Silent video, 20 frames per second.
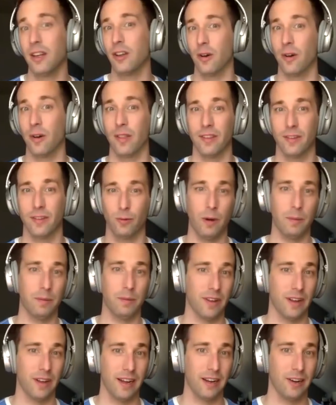to this
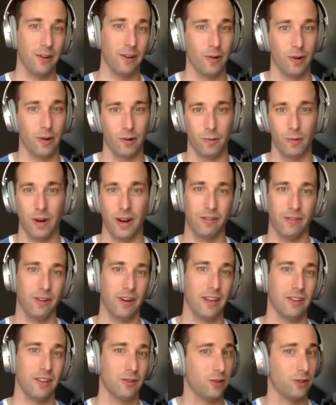website or whatever it
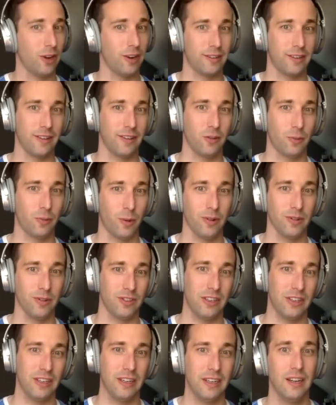is, or talk to this
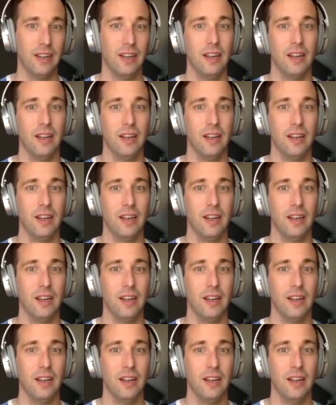person